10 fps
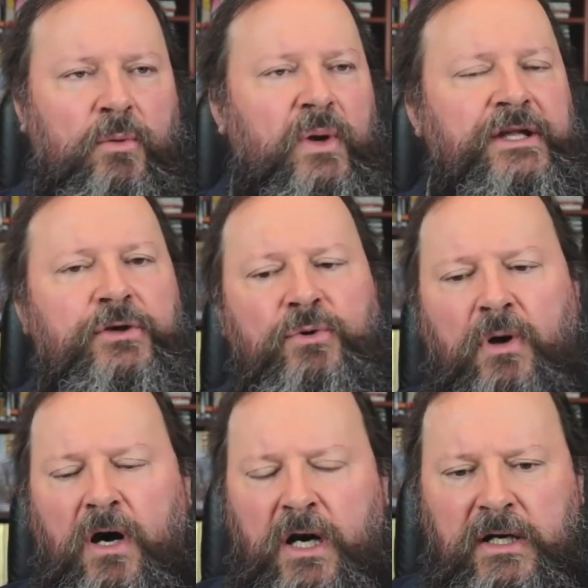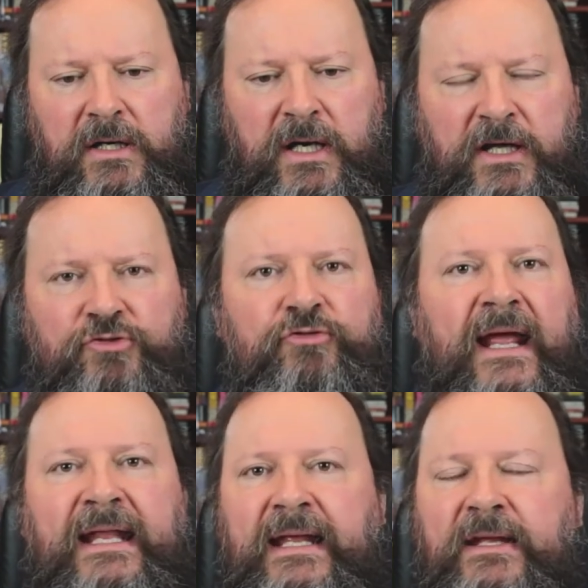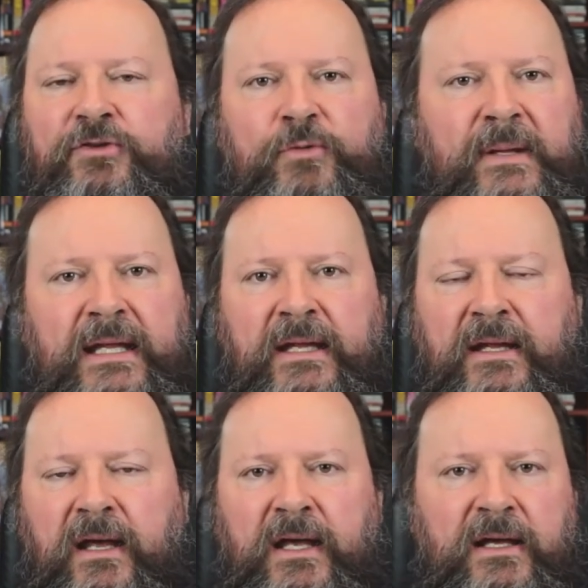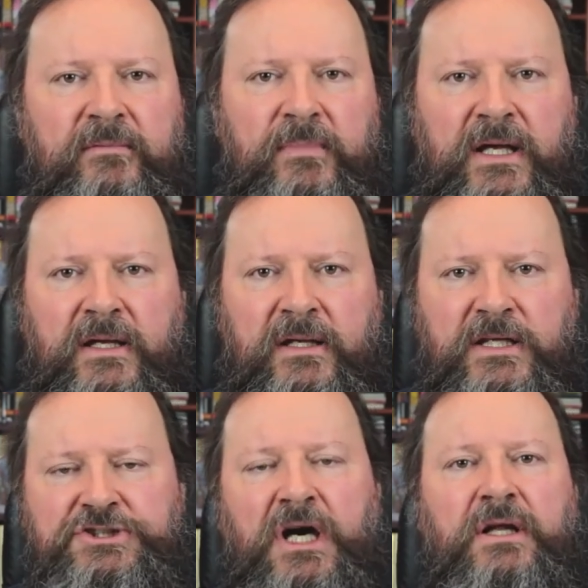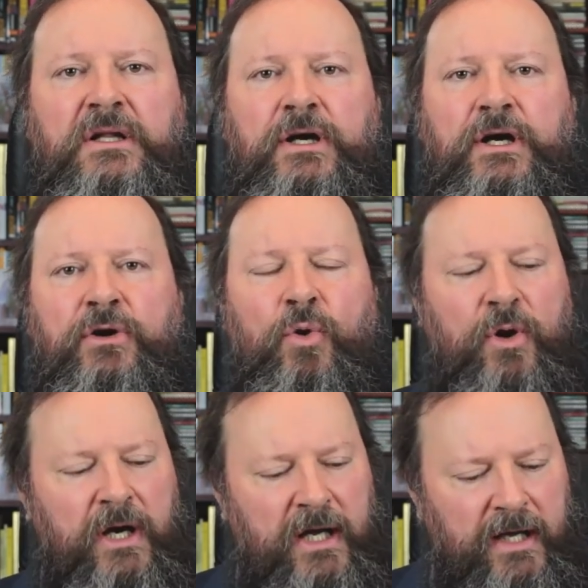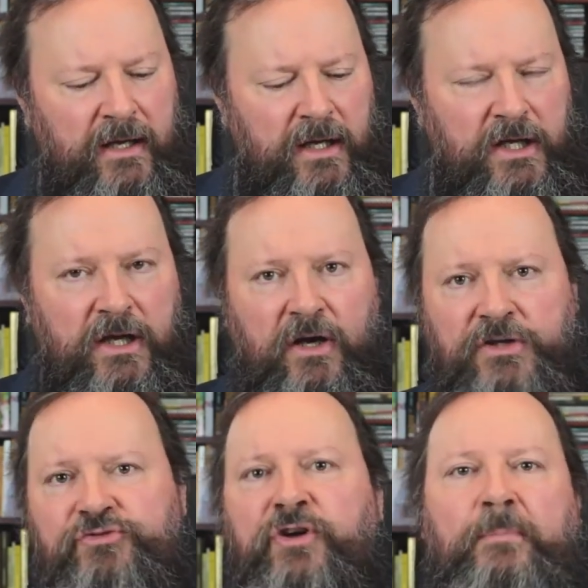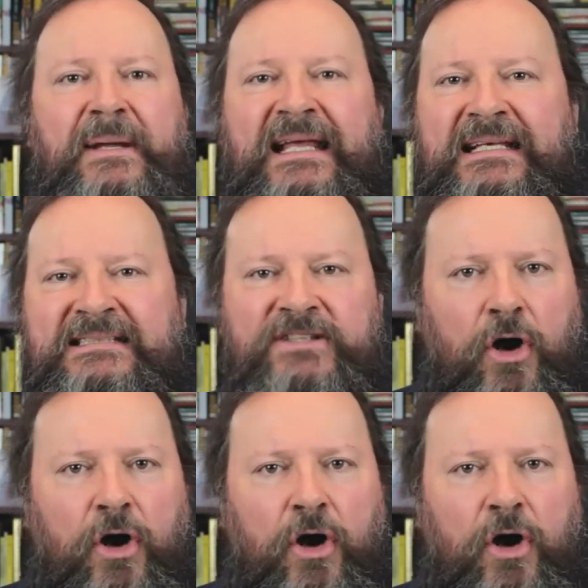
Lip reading: When you are training to be a juggler or a trapeze